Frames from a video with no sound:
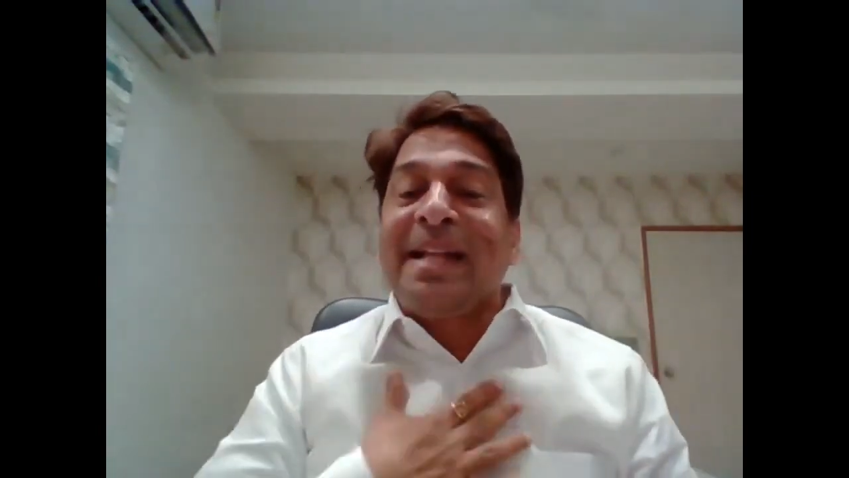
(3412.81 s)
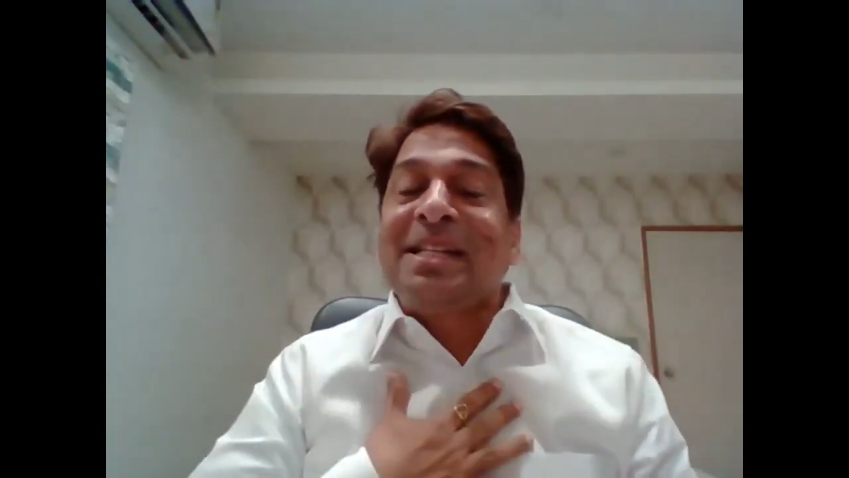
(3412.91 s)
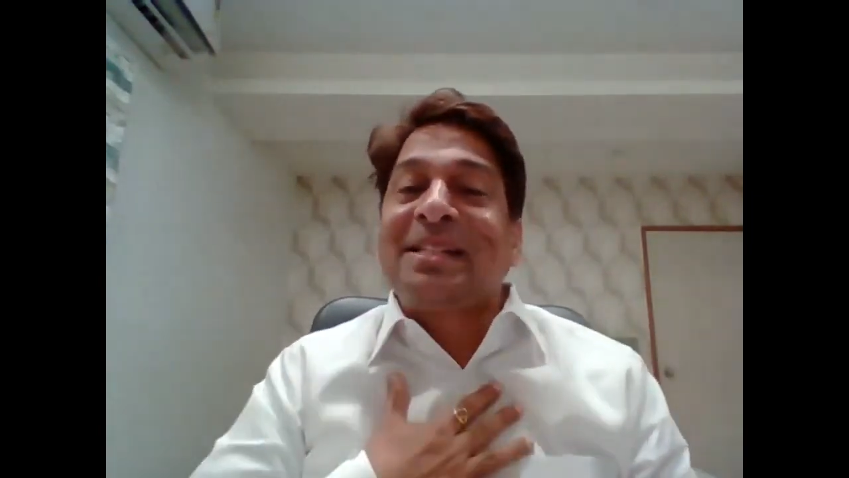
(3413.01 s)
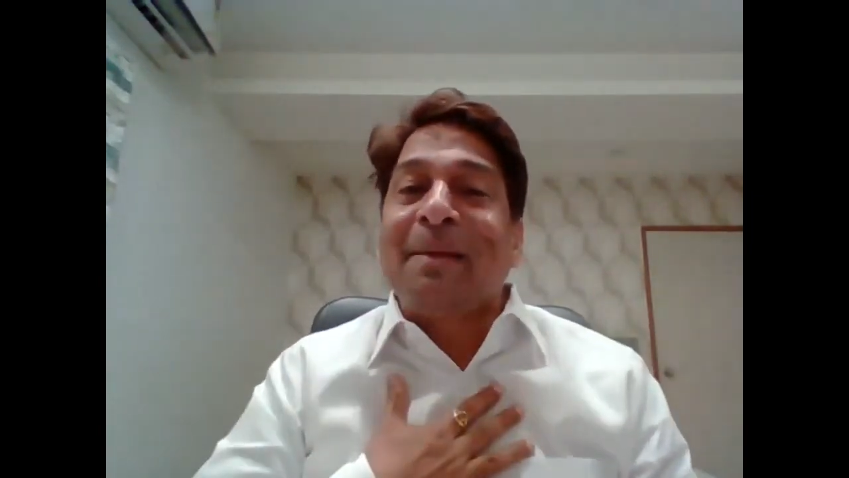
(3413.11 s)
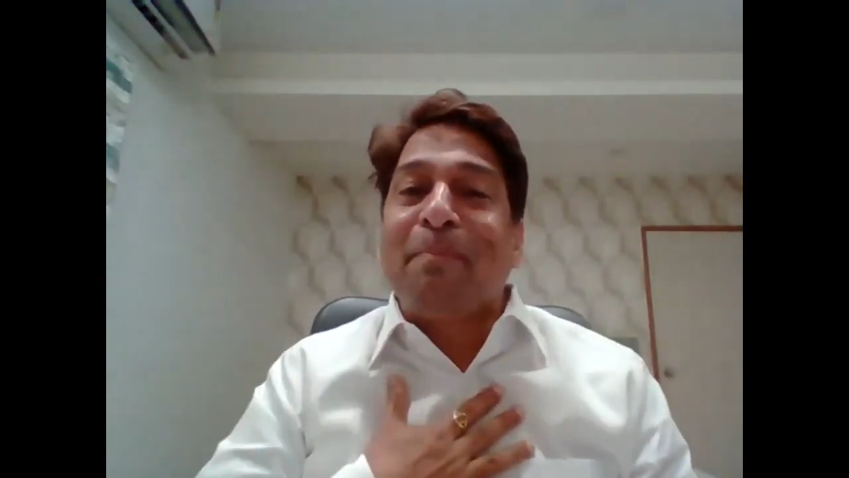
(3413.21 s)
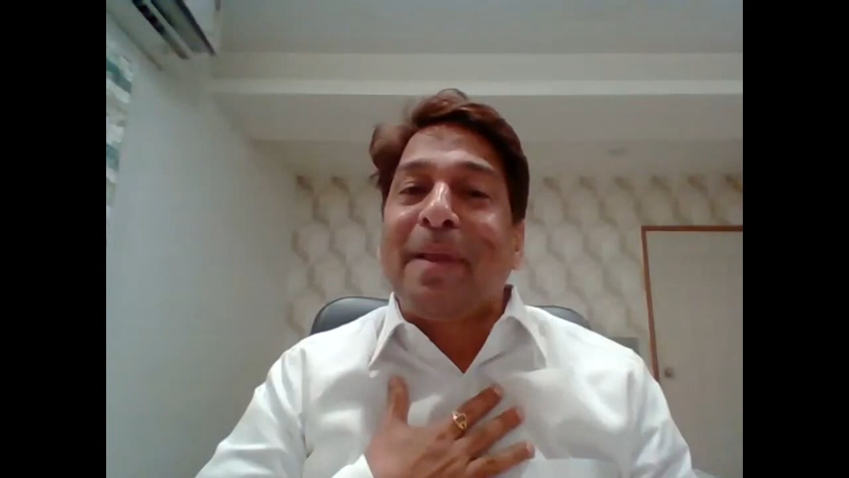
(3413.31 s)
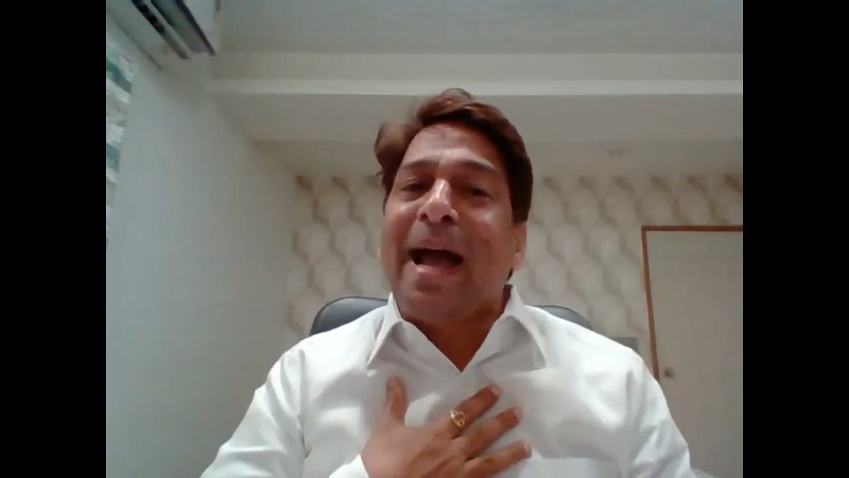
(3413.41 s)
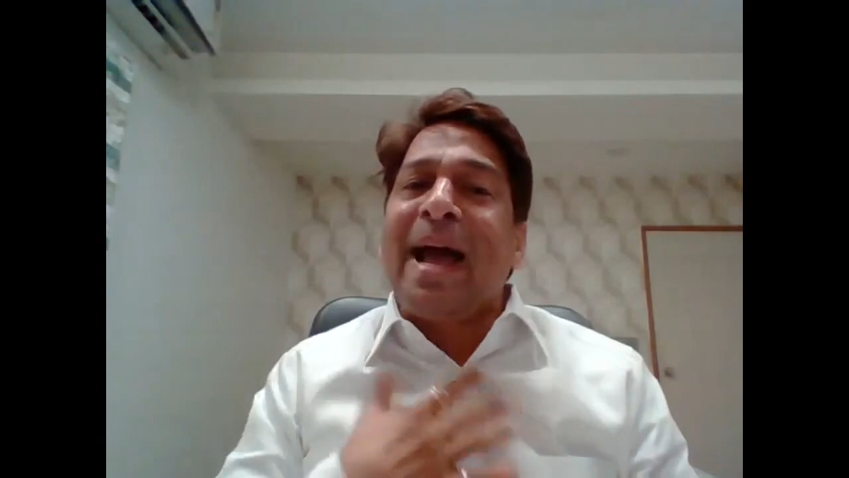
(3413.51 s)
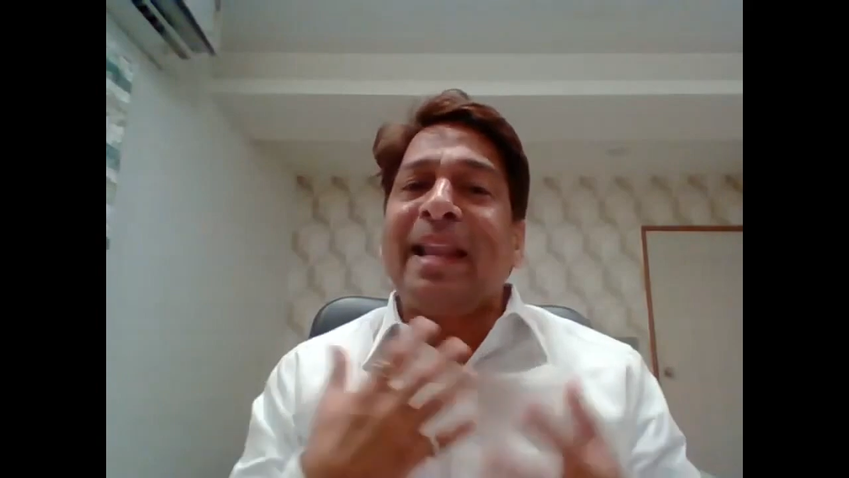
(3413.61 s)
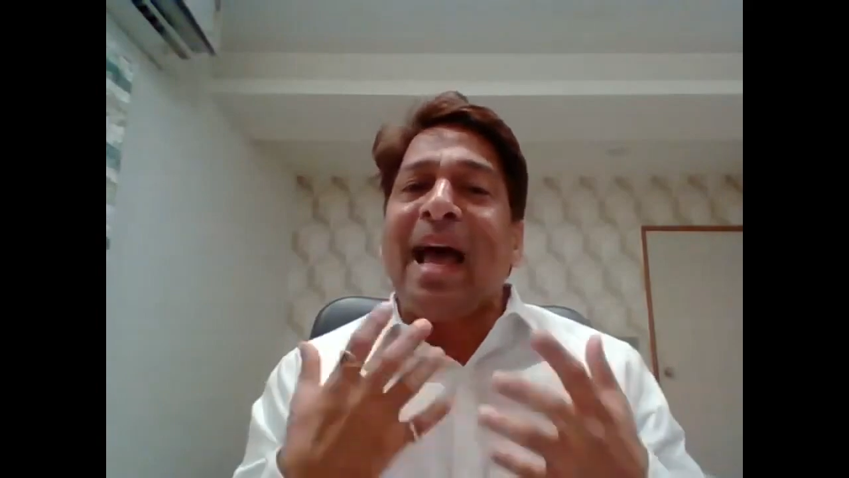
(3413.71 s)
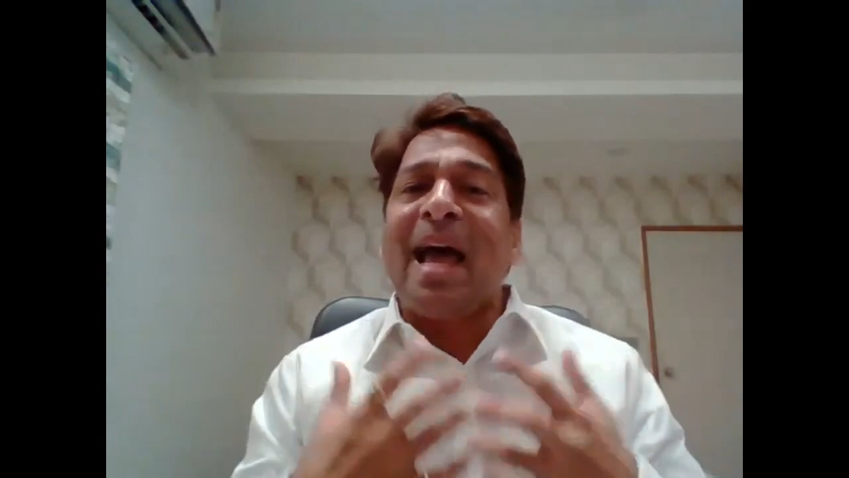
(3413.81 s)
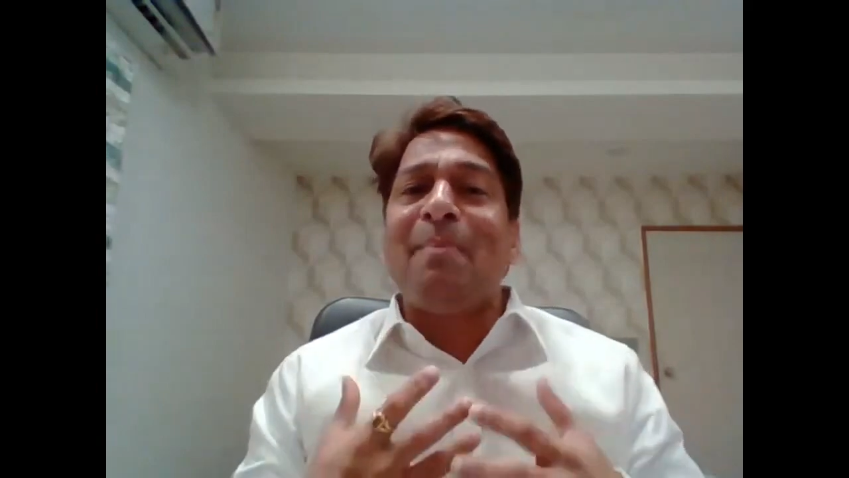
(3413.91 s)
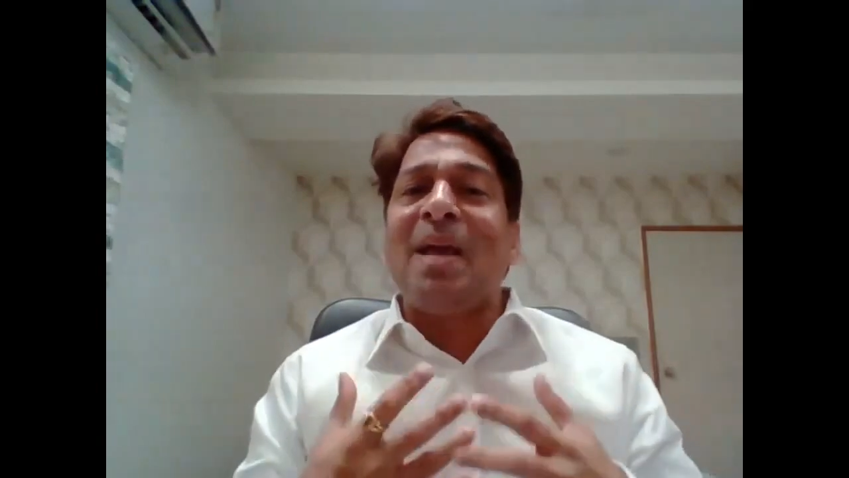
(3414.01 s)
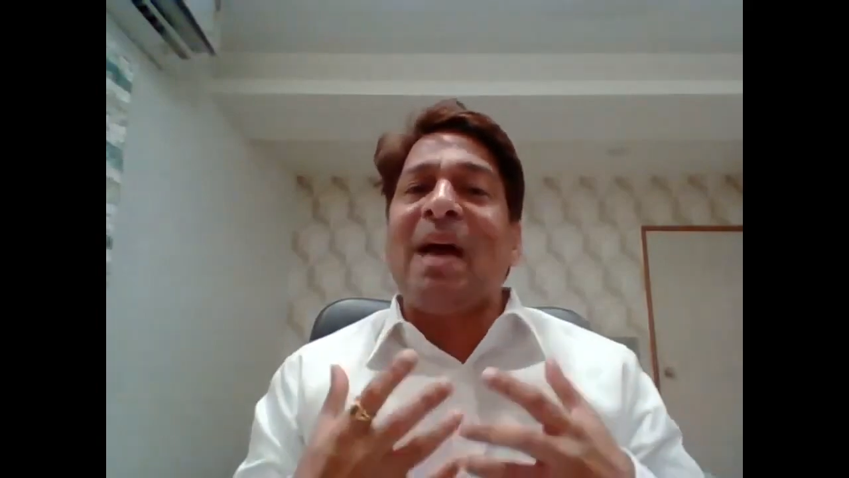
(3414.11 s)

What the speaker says: As a supplier, I